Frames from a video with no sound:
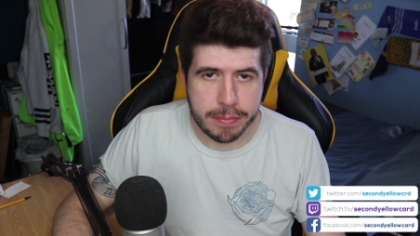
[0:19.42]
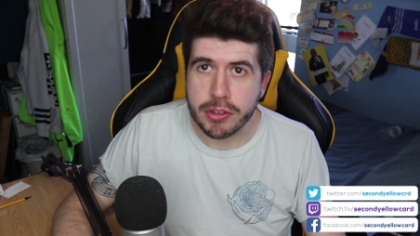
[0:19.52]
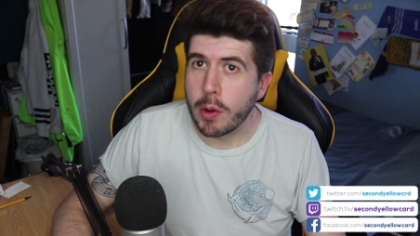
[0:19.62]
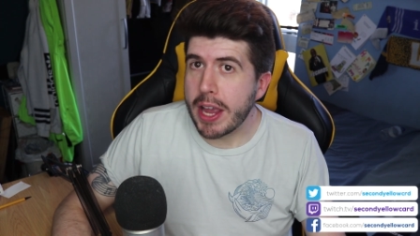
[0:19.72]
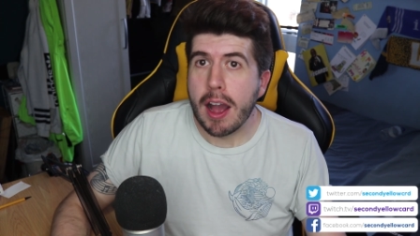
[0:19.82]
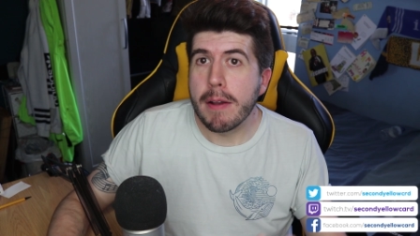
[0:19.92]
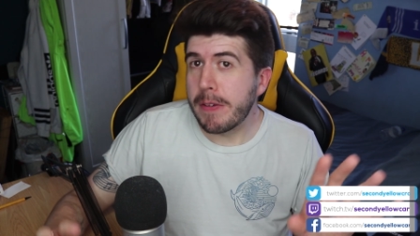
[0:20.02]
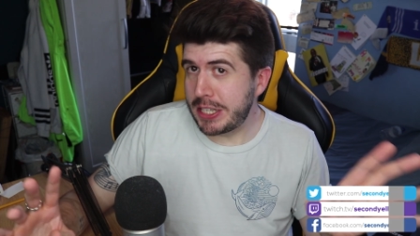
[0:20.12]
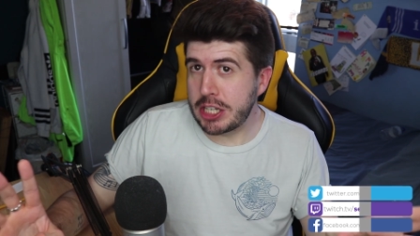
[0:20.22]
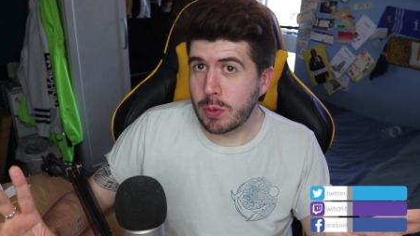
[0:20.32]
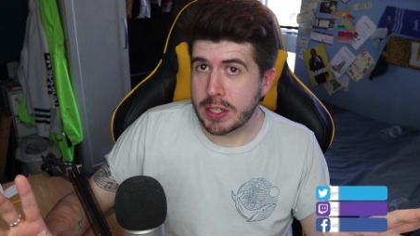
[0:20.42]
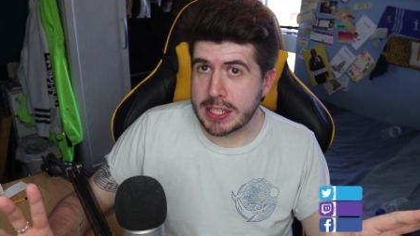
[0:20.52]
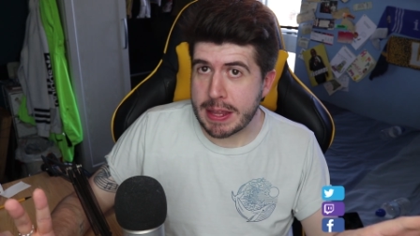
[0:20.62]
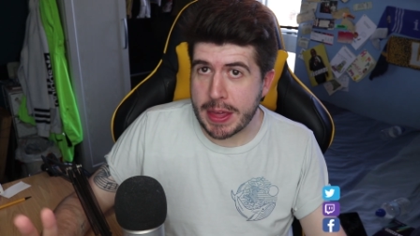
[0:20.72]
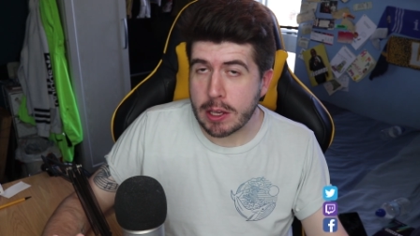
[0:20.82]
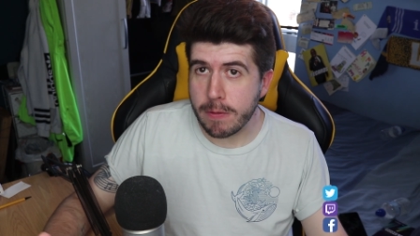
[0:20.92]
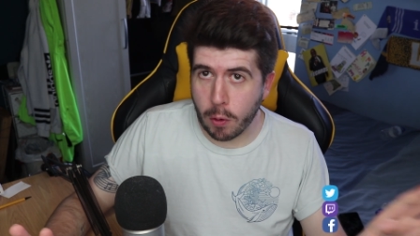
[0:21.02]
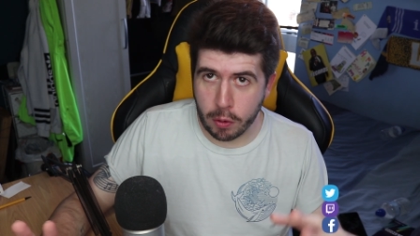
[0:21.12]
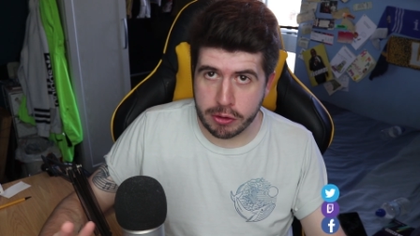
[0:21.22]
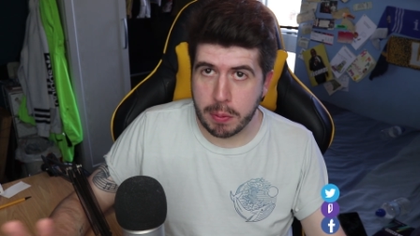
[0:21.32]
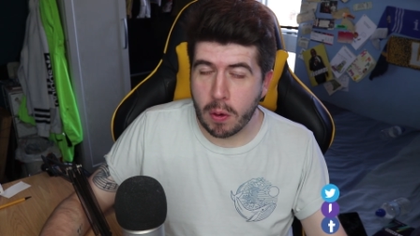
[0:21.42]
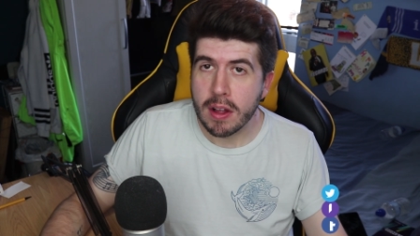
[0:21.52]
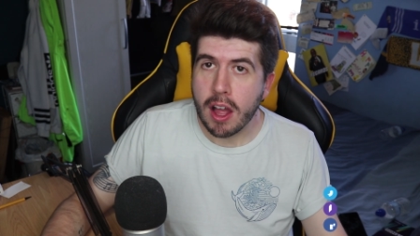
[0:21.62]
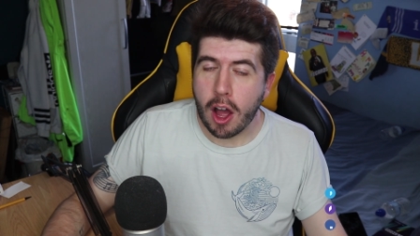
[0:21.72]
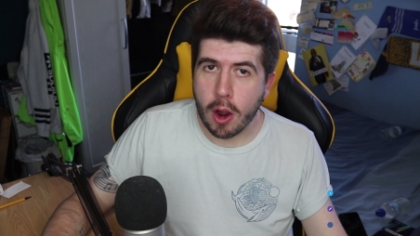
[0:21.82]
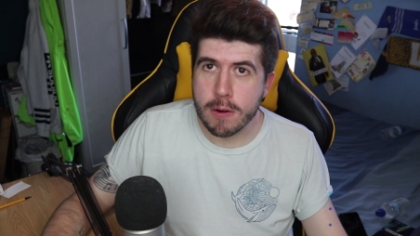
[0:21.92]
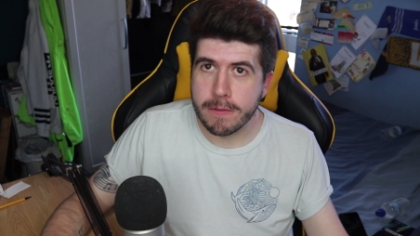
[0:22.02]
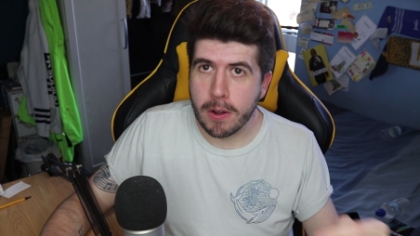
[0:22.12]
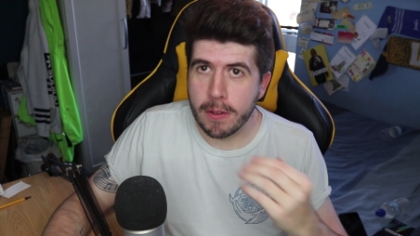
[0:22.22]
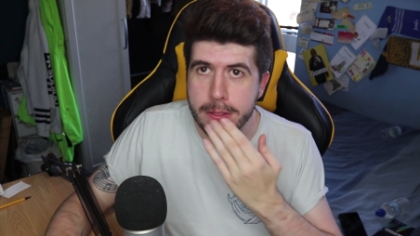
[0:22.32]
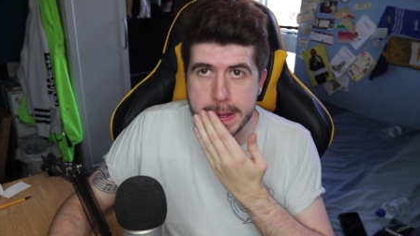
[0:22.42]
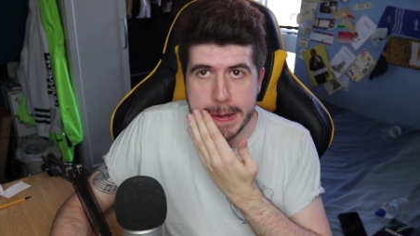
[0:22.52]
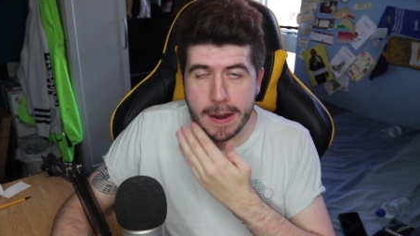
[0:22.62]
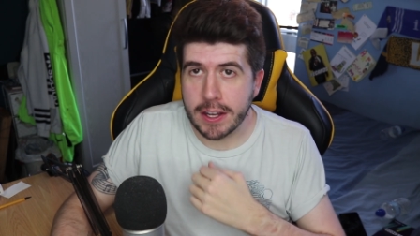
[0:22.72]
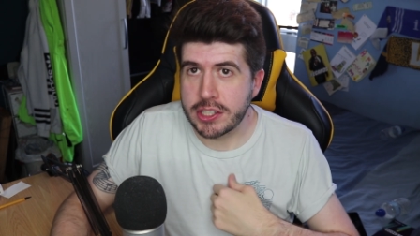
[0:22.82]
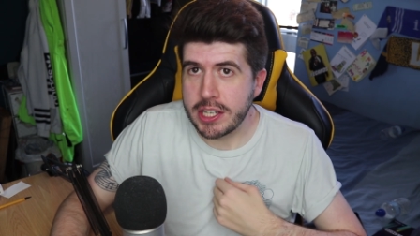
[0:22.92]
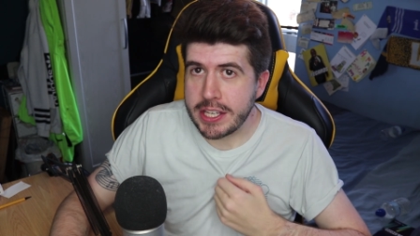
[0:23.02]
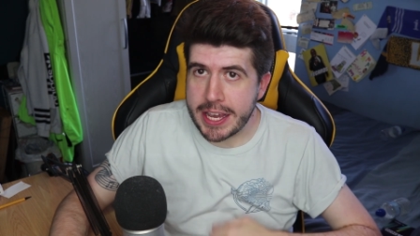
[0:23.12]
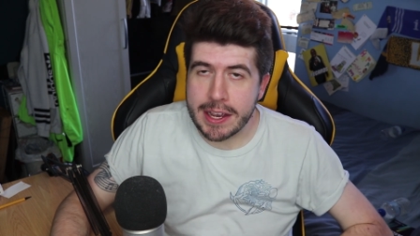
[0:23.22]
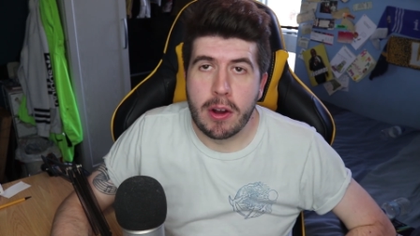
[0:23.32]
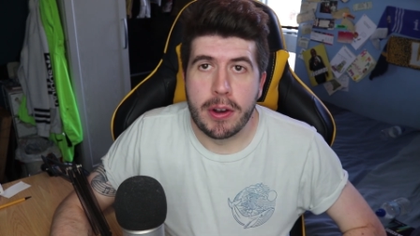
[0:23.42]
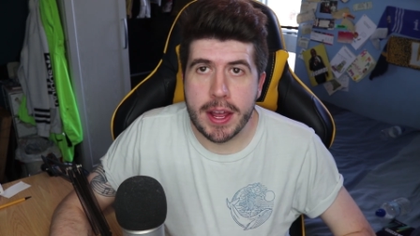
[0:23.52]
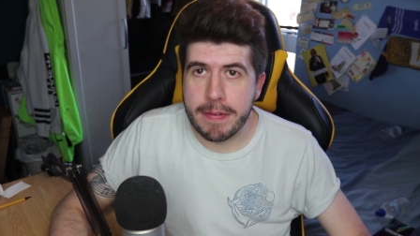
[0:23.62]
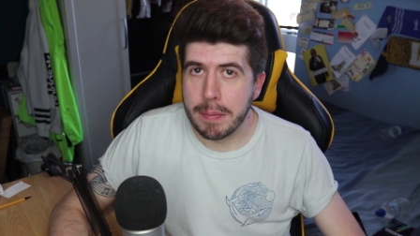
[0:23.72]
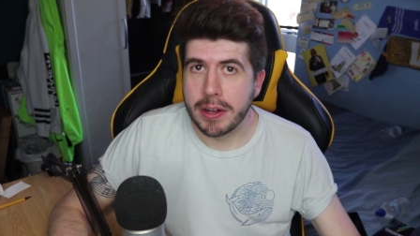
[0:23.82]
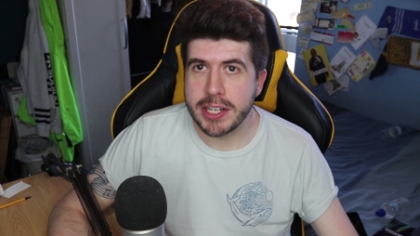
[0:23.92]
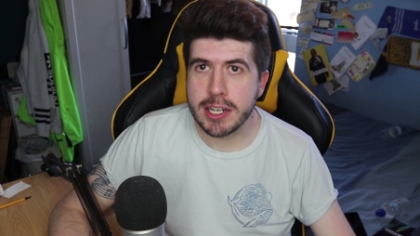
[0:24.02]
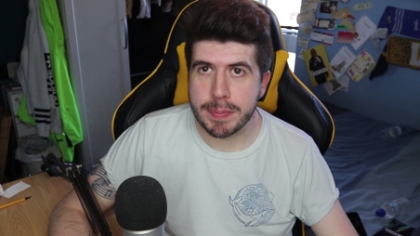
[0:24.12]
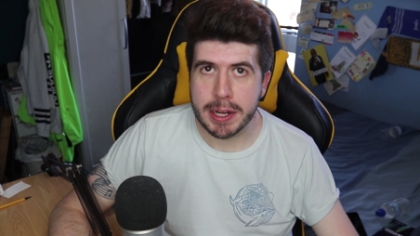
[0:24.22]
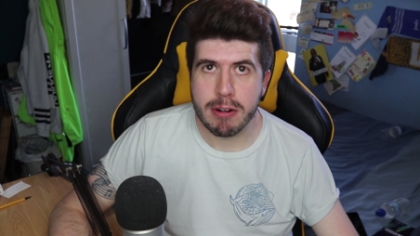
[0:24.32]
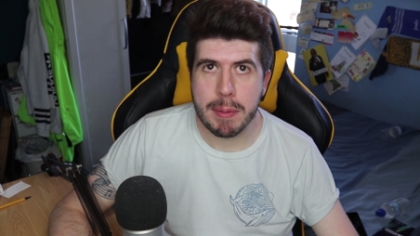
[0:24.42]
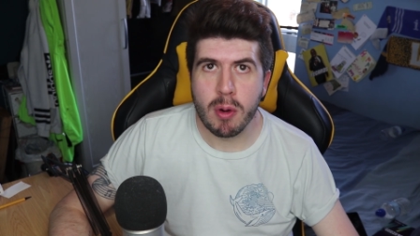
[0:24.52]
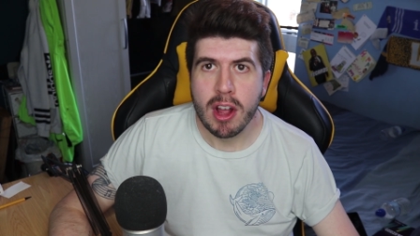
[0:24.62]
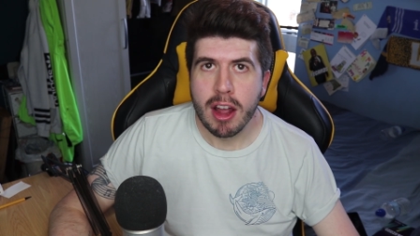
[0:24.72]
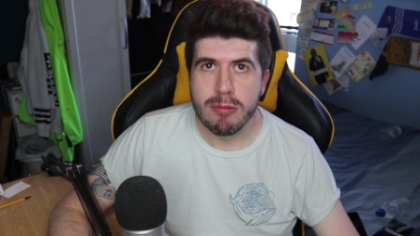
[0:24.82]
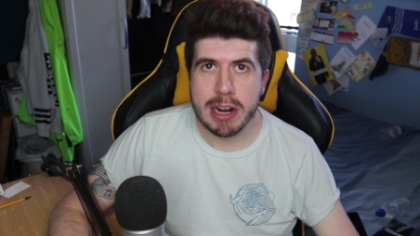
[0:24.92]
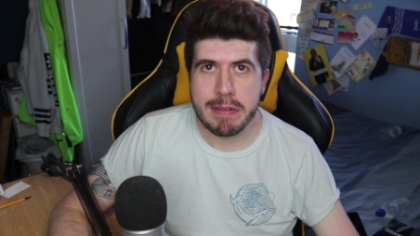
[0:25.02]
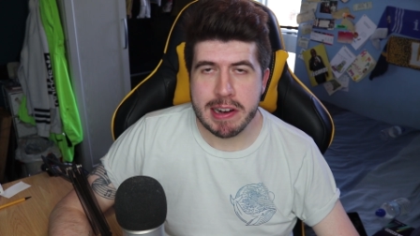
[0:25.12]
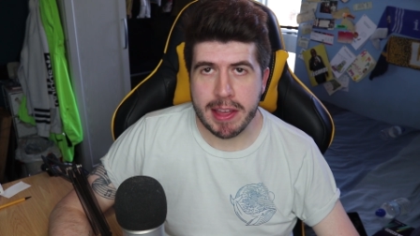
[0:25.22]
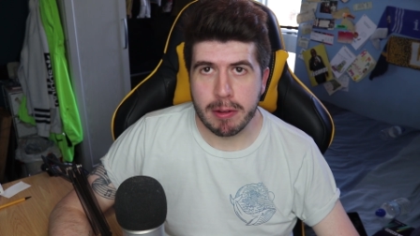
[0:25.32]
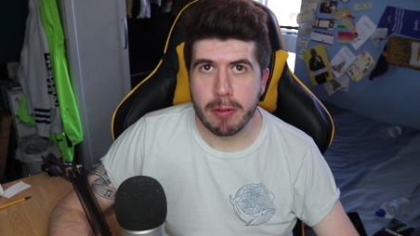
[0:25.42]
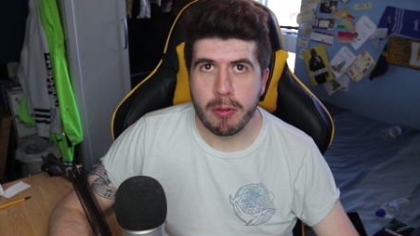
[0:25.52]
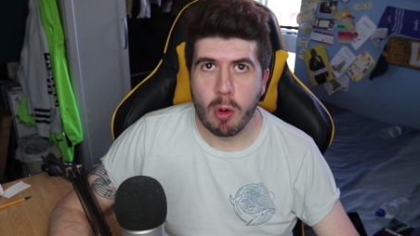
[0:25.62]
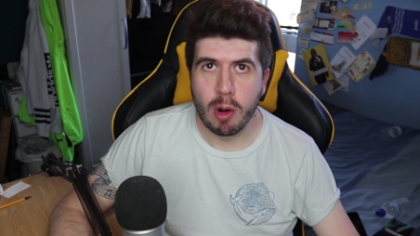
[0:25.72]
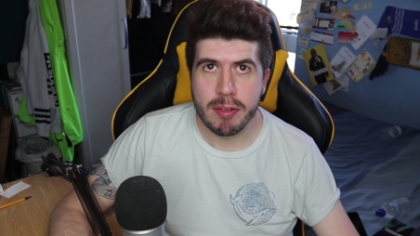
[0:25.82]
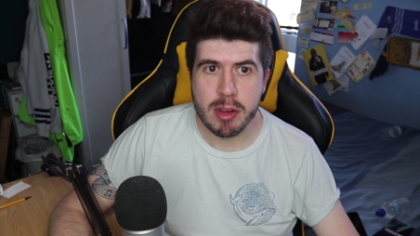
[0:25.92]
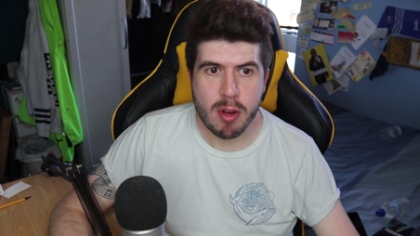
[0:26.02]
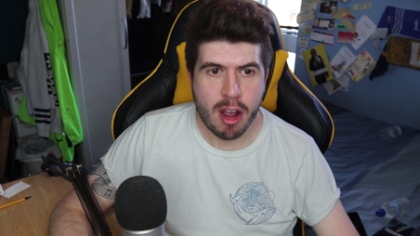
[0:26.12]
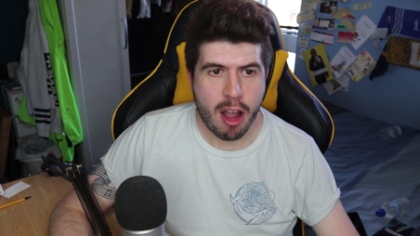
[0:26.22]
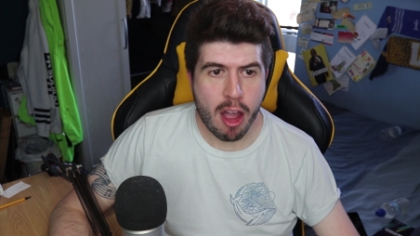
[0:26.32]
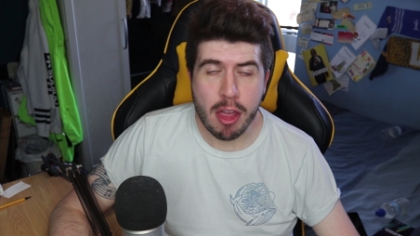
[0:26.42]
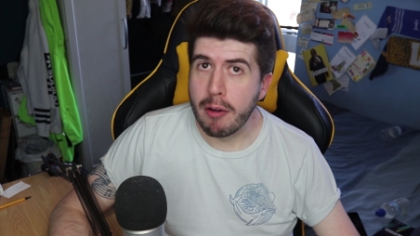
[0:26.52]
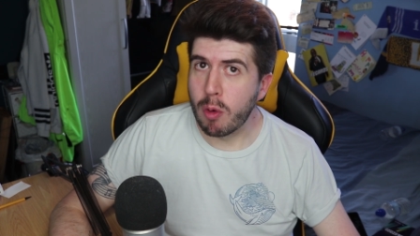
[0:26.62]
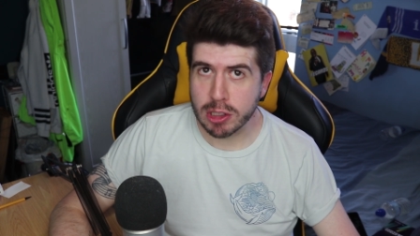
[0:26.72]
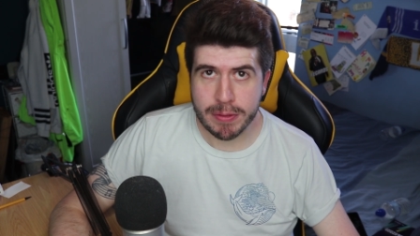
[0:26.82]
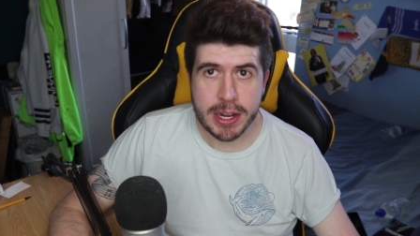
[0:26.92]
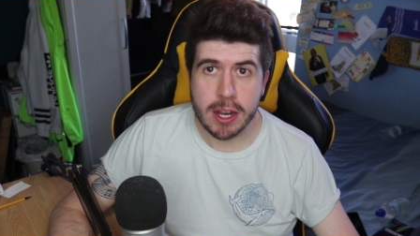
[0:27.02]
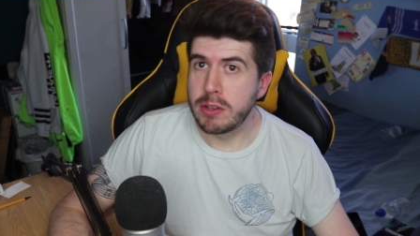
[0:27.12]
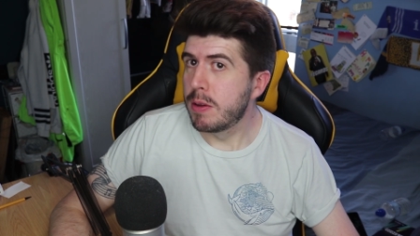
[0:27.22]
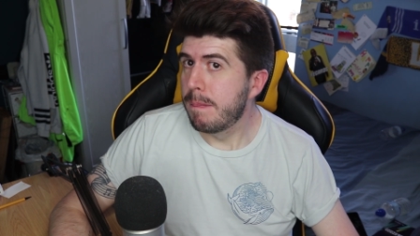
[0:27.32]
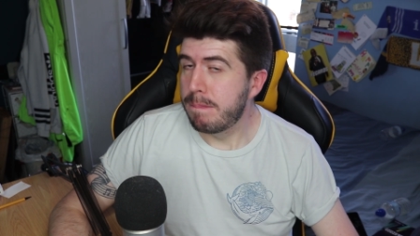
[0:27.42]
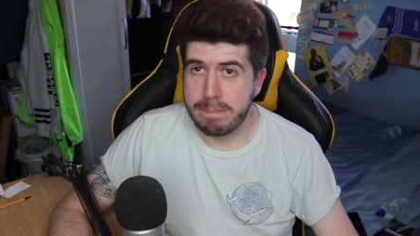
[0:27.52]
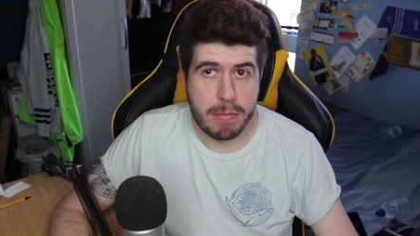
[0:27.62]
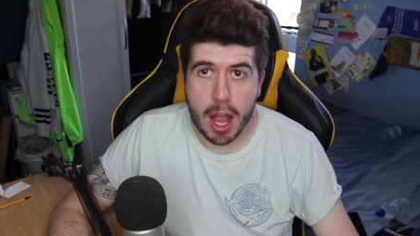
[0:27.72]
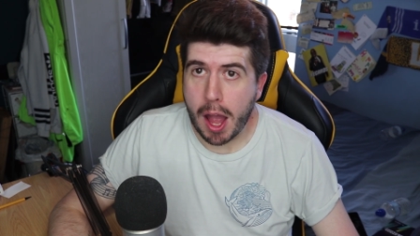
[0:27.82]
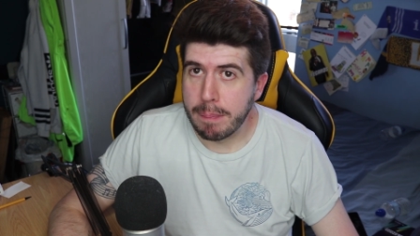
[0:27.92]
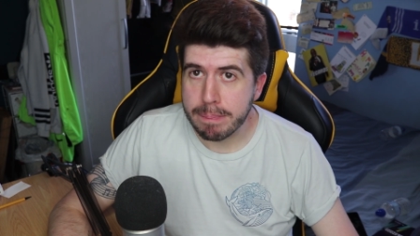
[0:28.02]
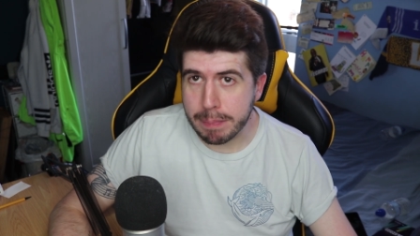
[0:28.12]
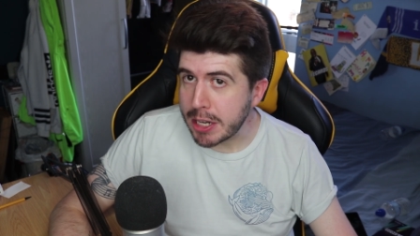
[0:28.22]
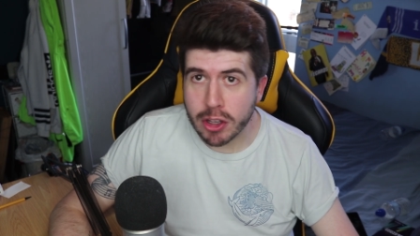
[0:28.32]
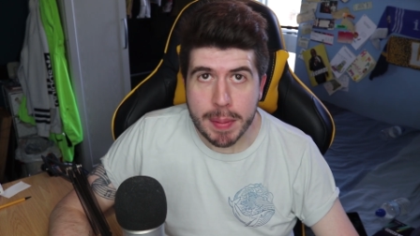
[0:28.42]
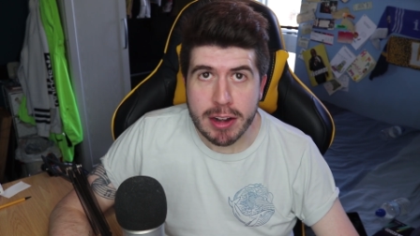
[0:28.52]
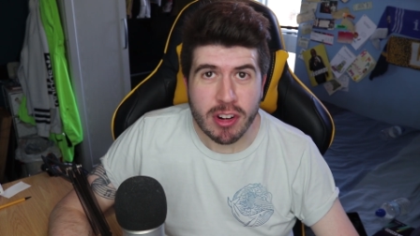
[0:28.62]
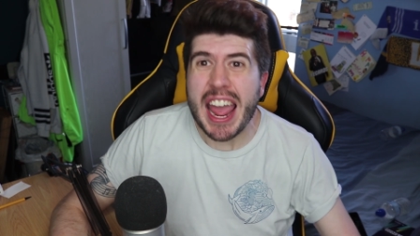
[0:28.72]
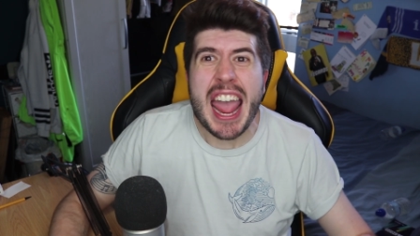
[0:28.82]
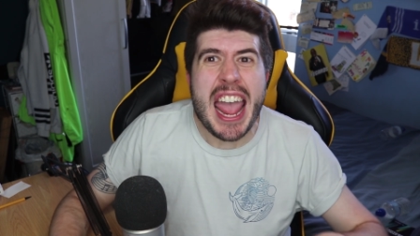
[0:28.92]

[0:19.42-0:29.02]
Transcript: So yeah, I firstly just wanted to say thank you for all the support over the last year on FM19. It's been incredible. Really thankful for all of you that have watched the videos, pledged on the Patreon,